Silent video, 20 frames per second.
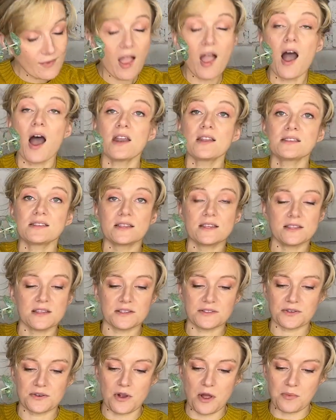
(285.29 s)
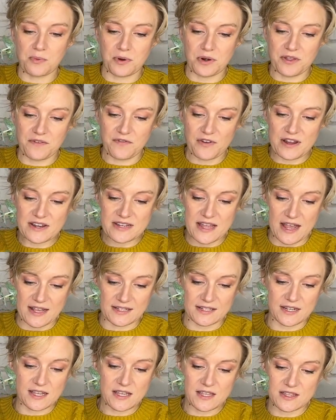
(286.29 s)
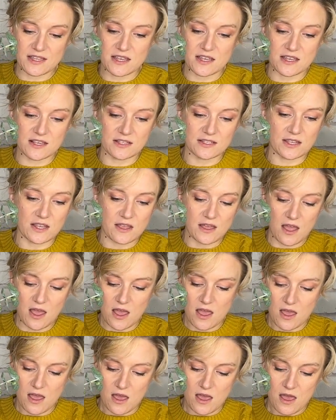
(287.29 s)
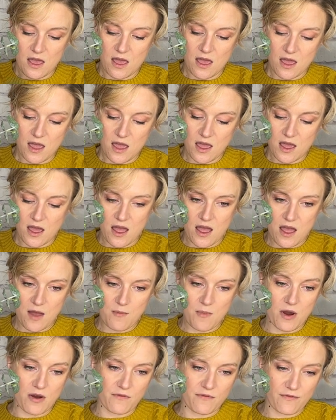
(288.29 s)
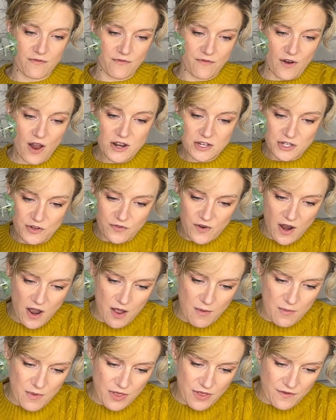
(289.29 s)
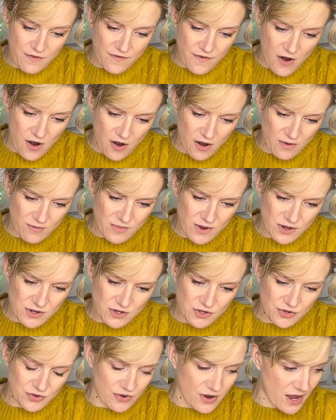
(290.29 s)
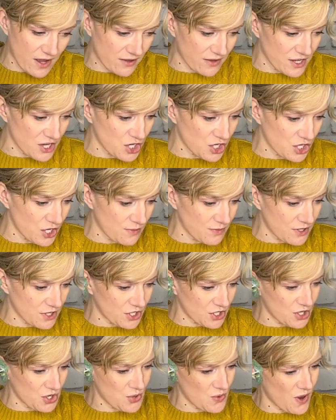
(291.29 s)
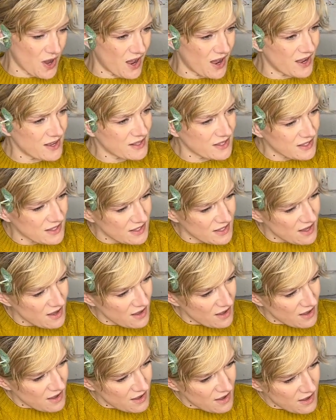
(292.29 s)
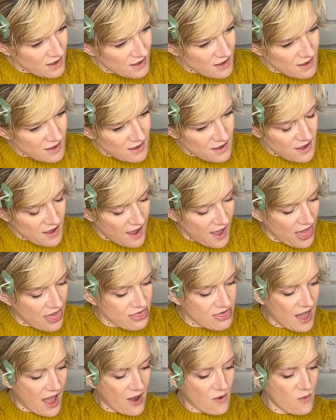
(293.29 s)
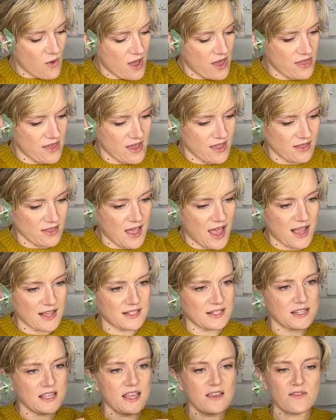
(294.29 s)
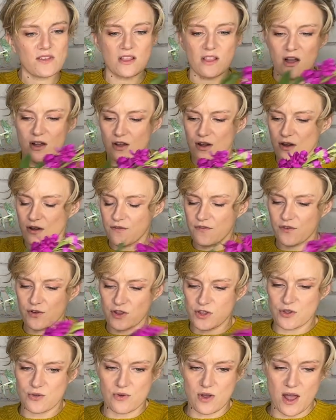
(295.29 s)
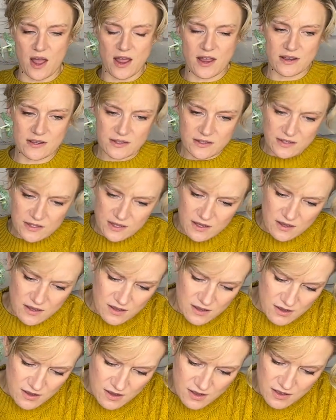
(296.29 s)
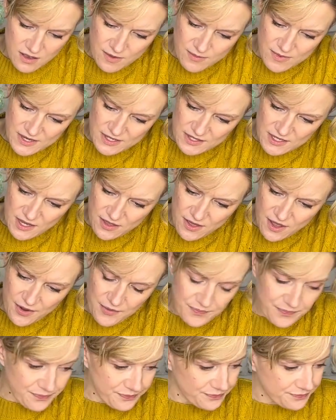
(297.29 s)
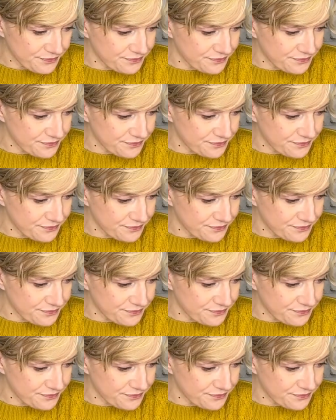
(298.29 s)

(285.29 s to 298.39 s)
Honestly, these are all pretty fantastic. These are fresh from the farm, directly shipped to us, and that way they last even longer for you guys. Let me see though.